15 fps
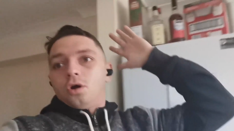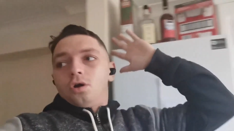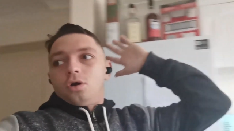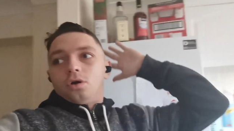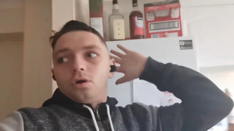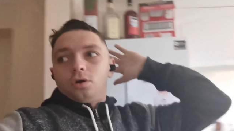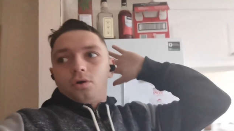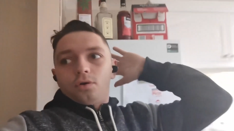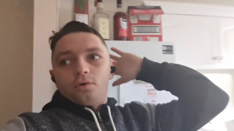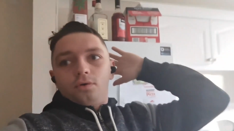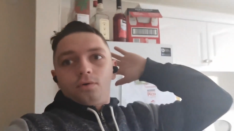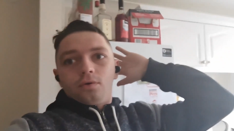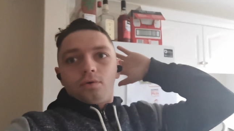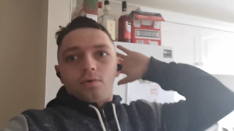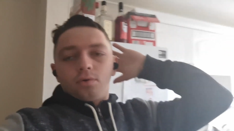
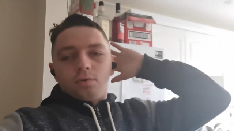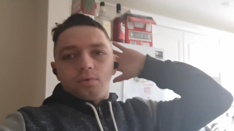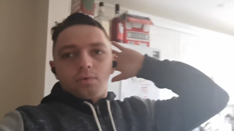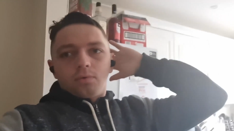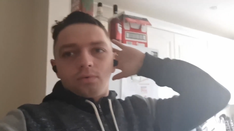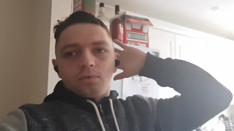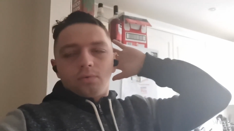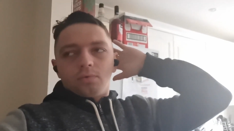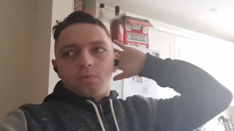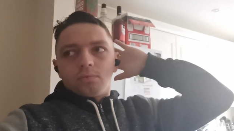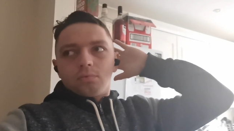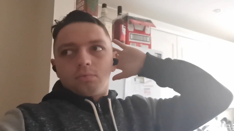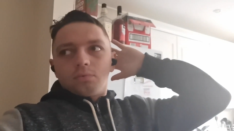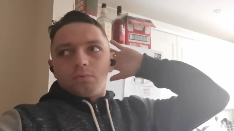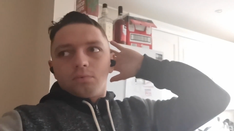
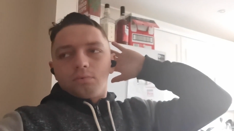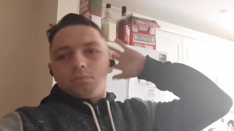(silence)